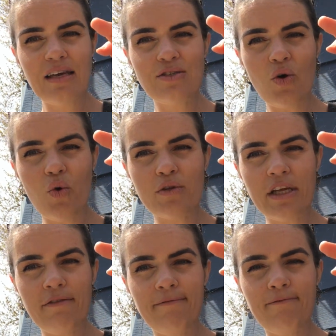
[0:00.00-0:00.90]
is
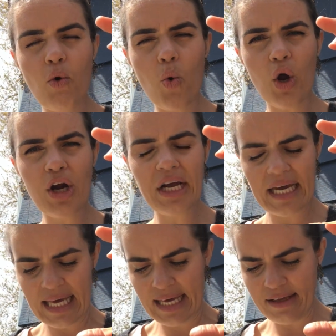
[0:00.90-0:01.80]
only 4
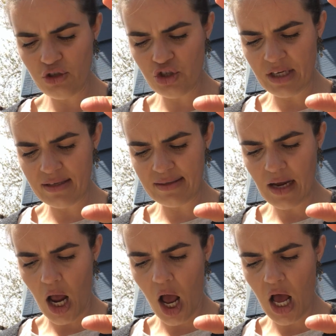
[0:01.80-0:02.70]
inches
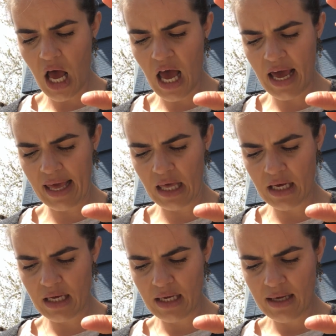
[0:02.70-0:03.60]
high.
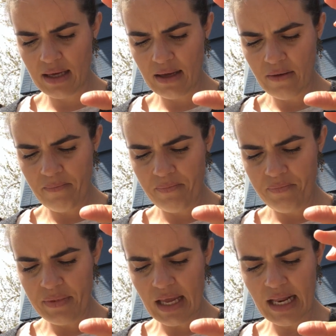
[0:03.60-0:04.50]

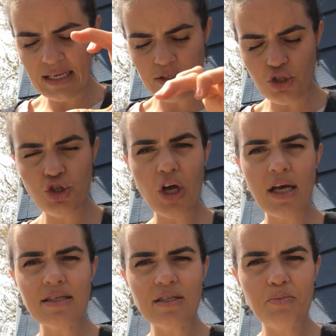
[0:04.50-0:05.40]
It is
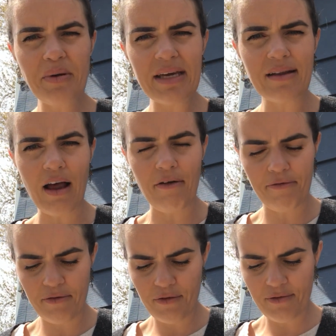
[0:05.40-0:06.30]
just big enough
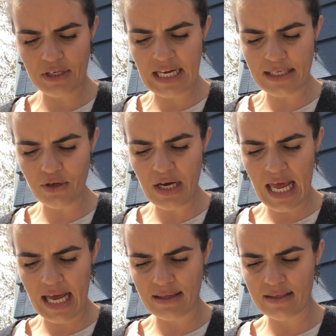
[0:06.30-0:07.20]
for desert
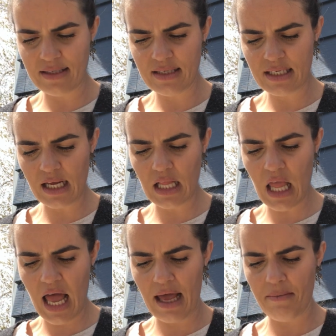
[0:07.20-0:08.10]
ants to
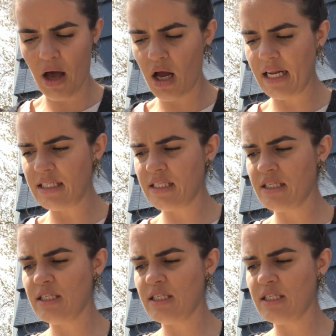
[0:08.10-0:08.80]
climb on its